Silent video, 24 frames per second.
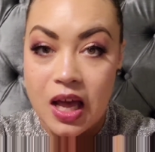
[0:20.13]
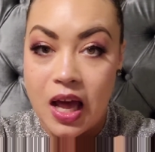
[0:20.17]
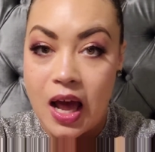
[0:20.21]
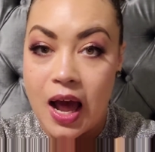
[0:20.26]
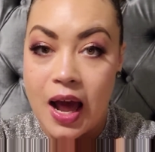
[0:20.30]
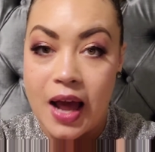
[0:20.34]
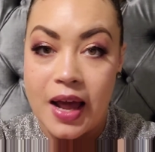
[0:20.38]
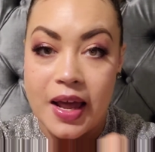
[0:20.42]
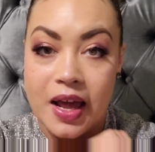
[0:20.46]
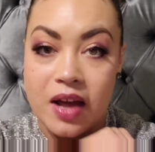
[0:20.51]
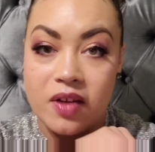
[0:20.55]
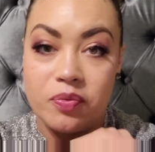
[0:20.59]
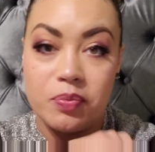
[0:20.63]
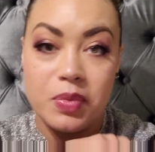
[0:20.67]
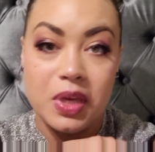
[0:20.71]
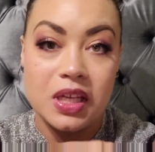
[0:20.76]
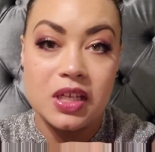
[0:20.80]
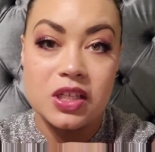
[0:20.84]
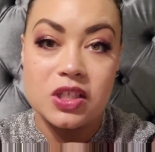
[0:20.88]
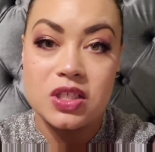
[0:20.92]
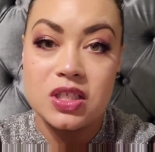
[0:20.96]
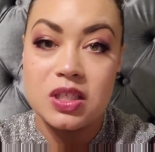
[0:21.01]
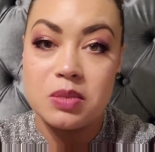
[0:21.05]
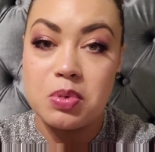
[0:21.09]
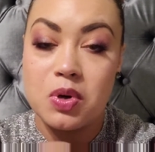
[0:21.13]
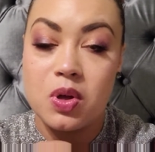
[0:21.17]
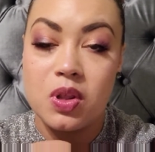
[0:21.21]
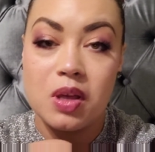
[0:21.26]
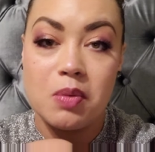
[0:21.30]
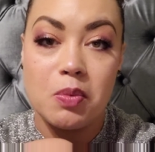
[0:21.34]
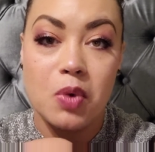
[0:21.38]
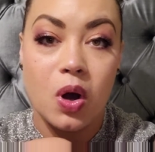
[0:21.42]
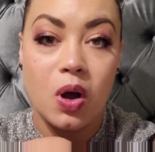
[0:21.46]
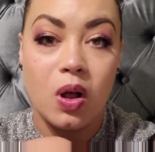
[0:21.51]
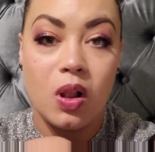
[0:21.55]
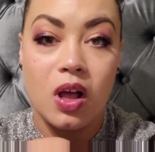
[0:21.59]
I have managed to pull them
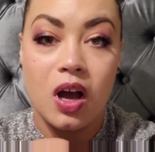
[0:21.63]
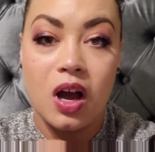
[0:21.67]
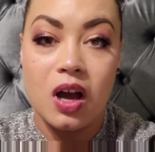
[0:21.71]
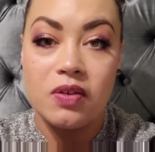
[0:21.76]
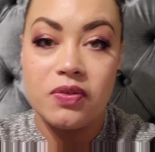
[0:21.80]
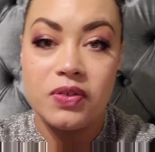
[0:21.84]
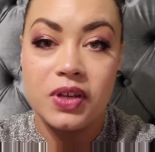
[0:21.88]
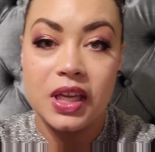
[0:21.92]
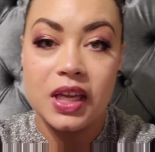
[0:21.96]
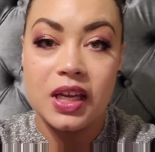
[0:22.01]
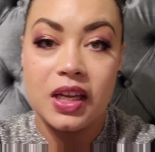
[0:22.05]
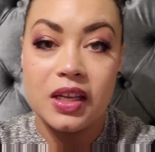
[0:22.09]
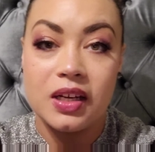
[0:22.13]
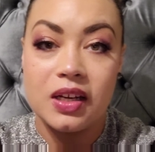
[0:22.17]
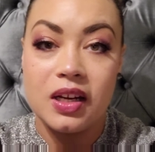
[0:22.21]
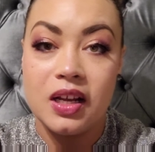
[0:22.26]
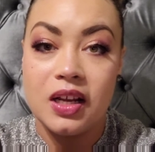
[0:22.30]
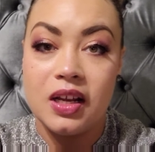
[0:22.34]
all off again.